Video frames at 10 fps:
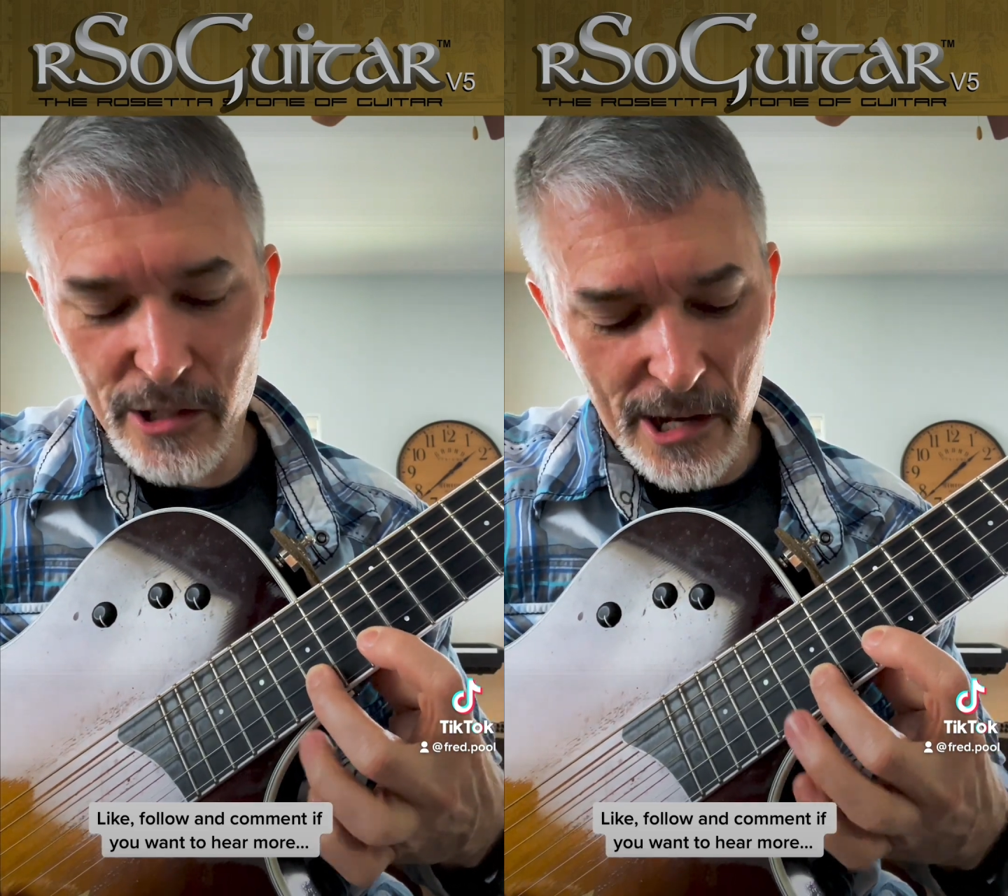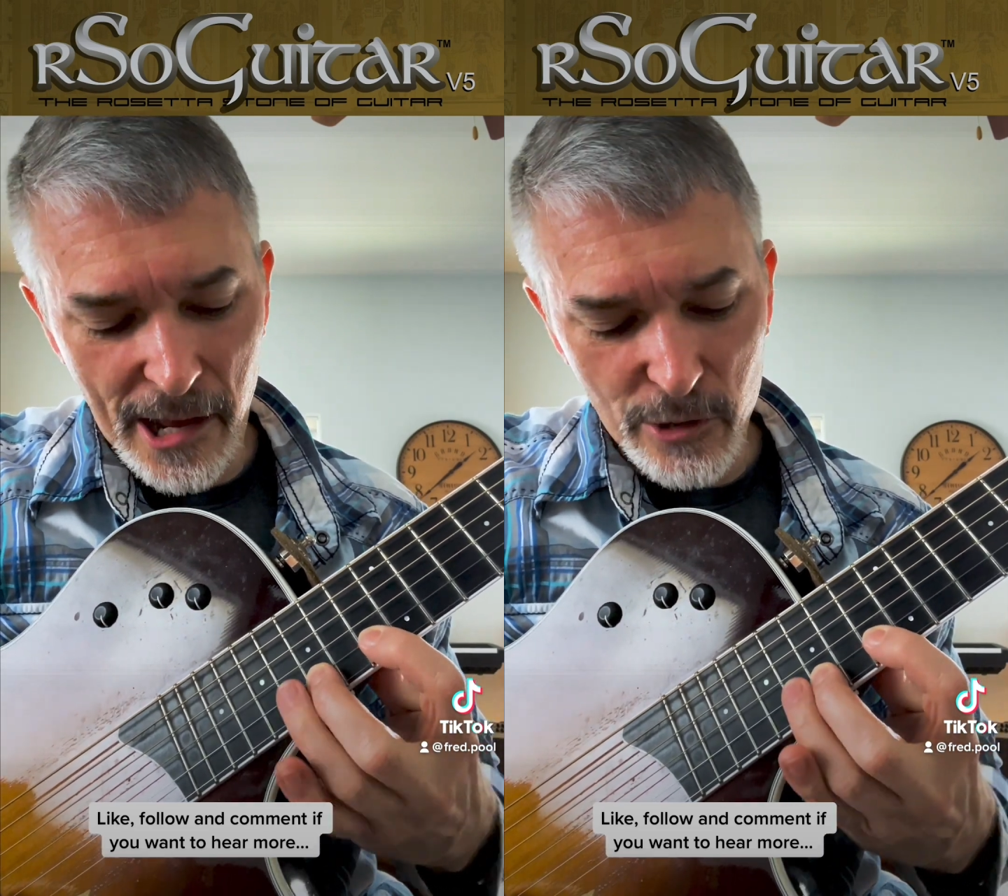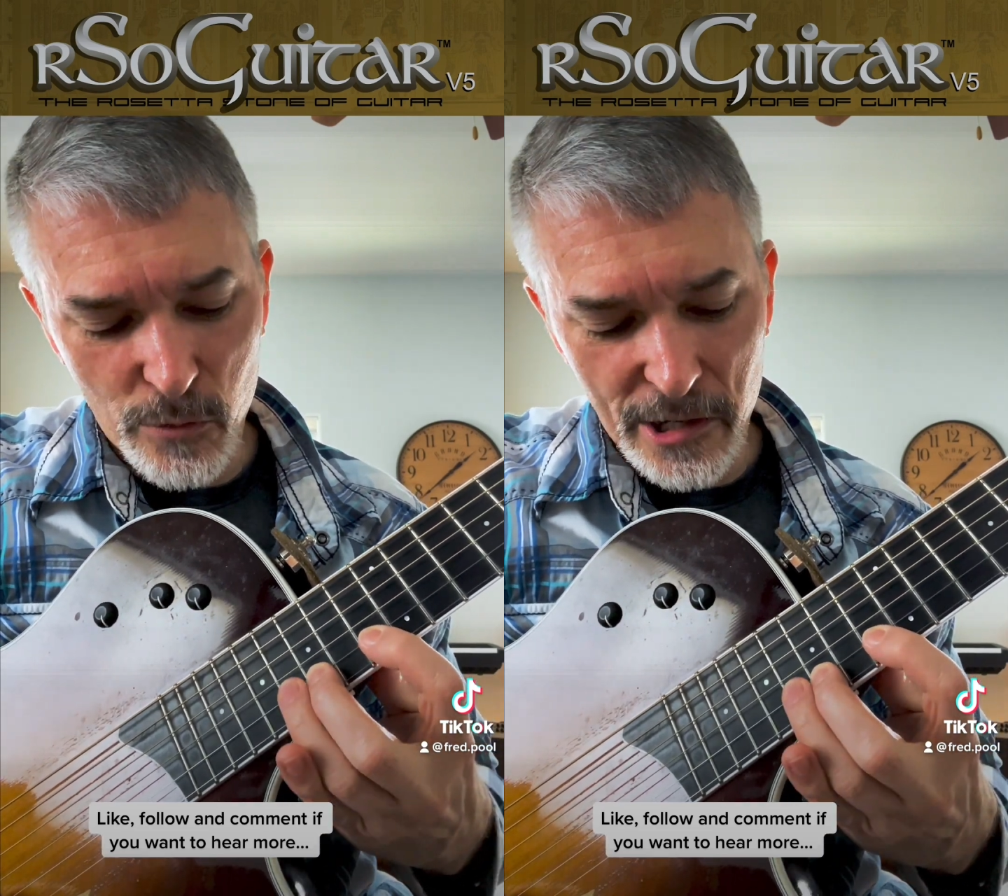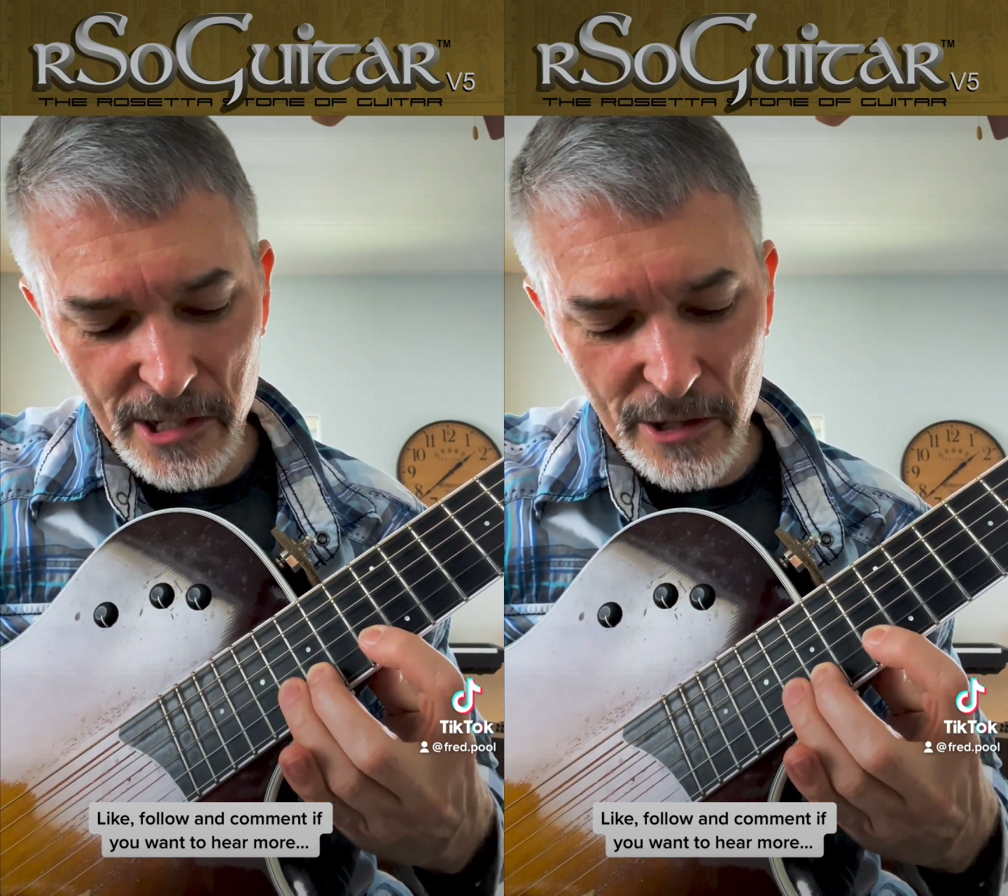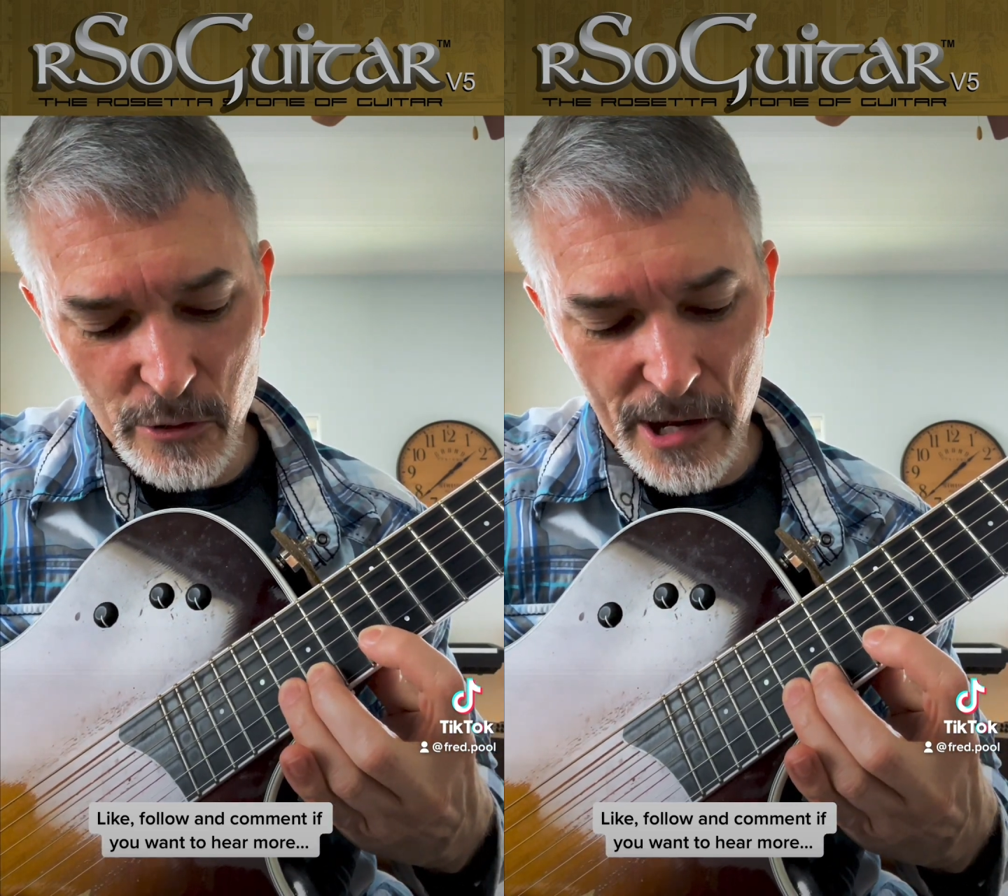The next one is
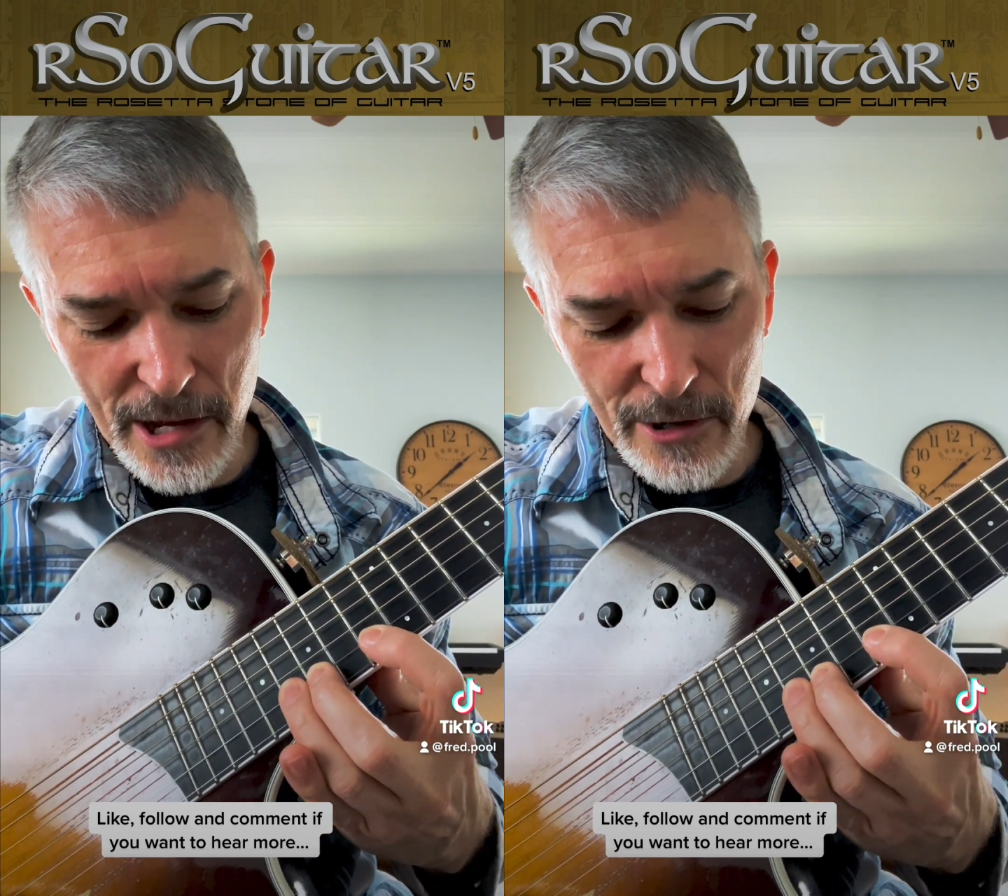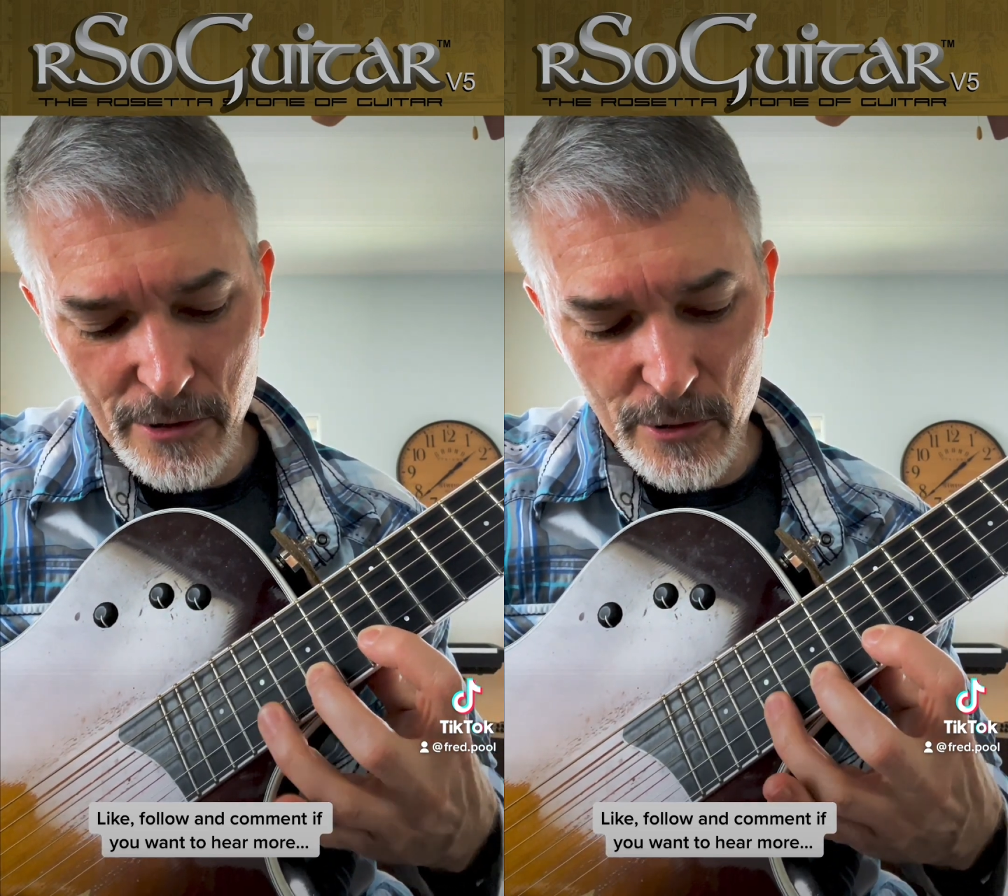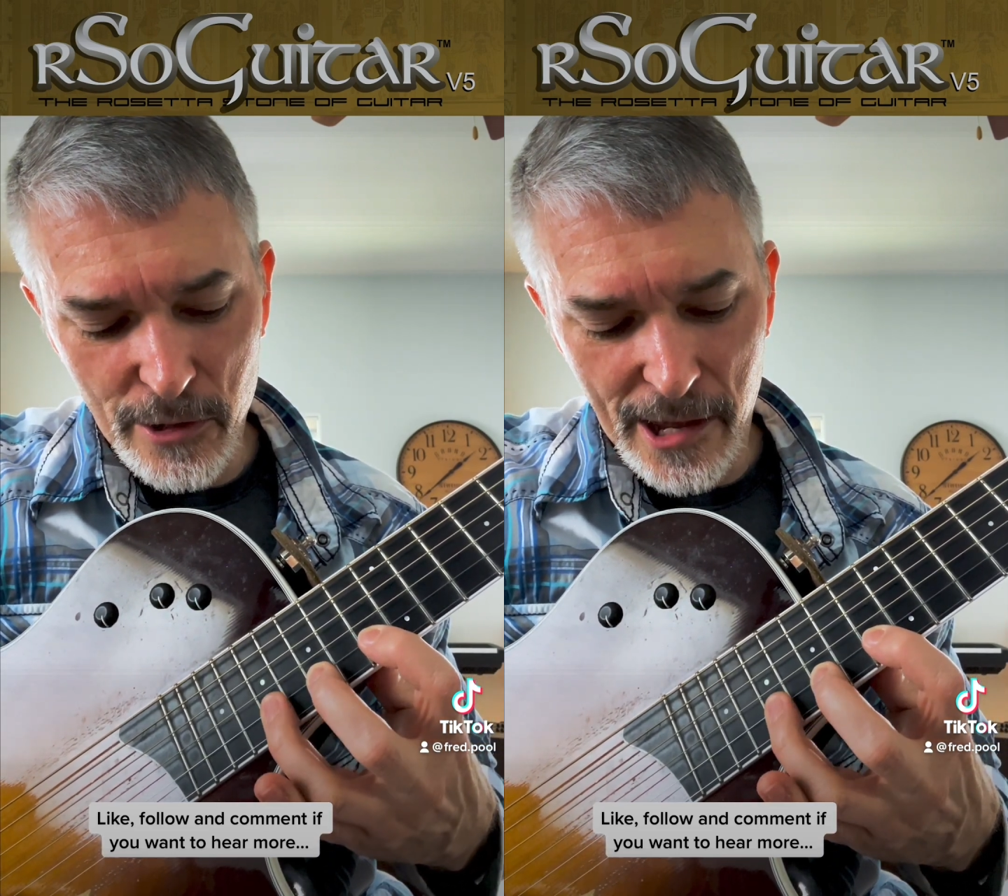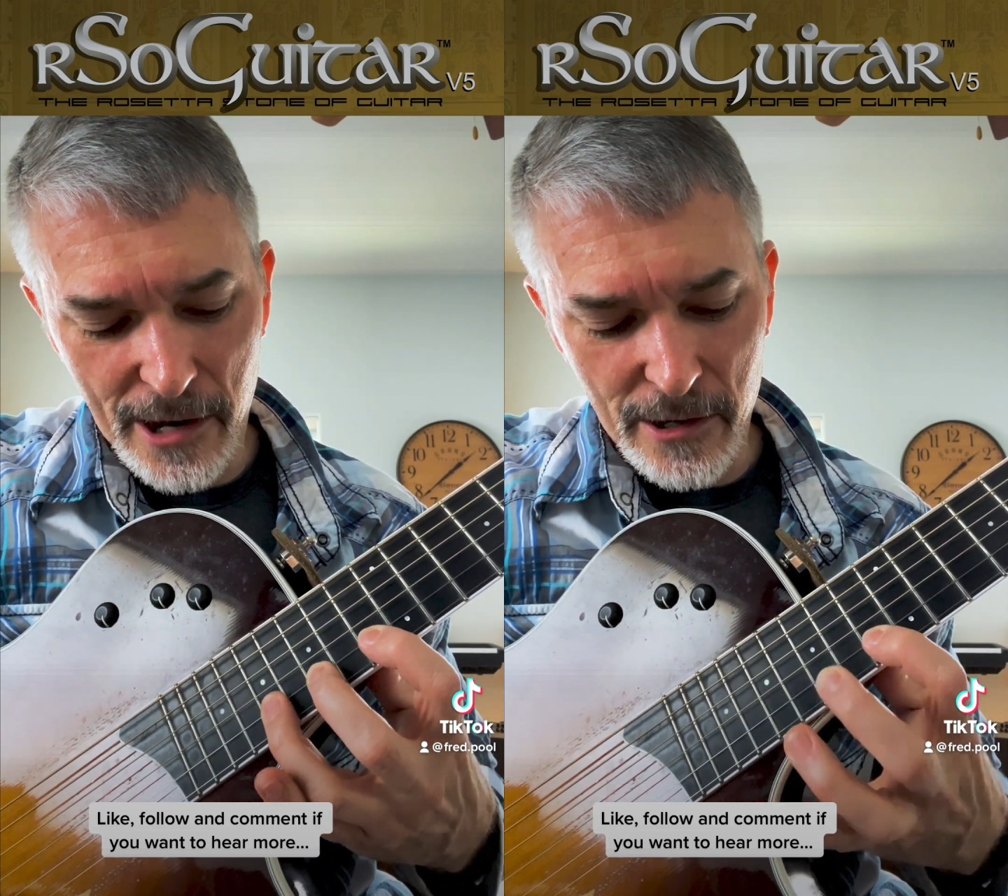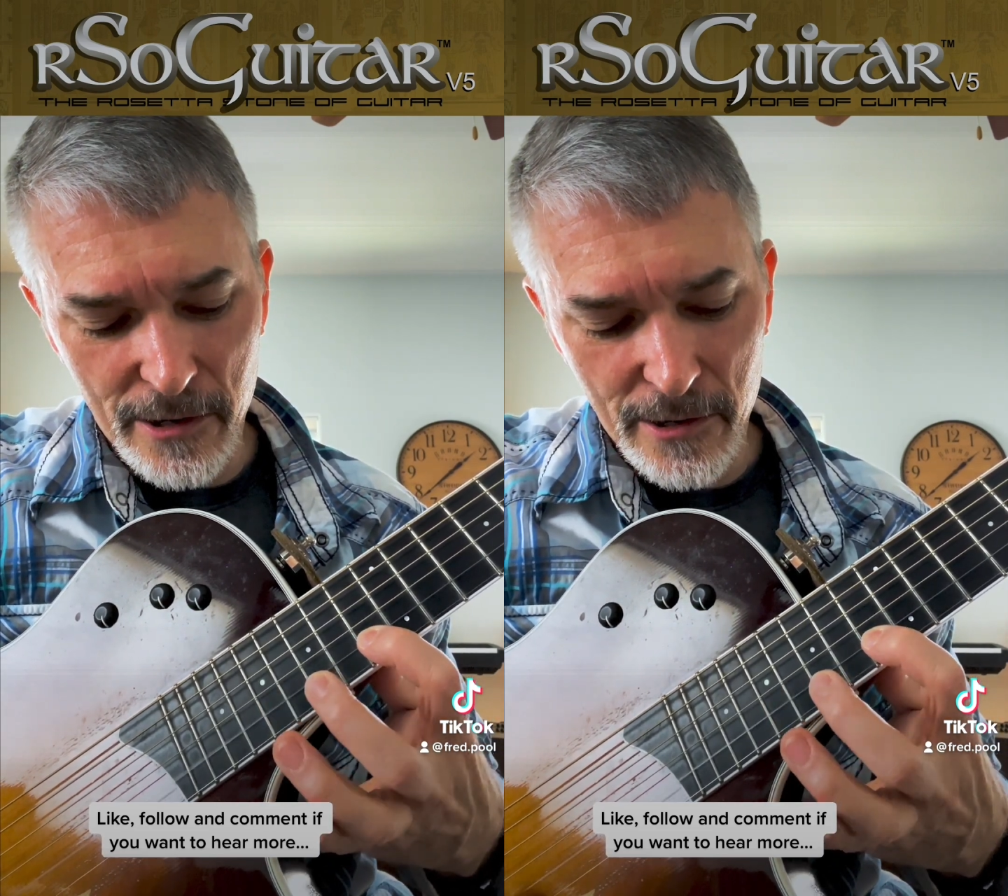either here or there.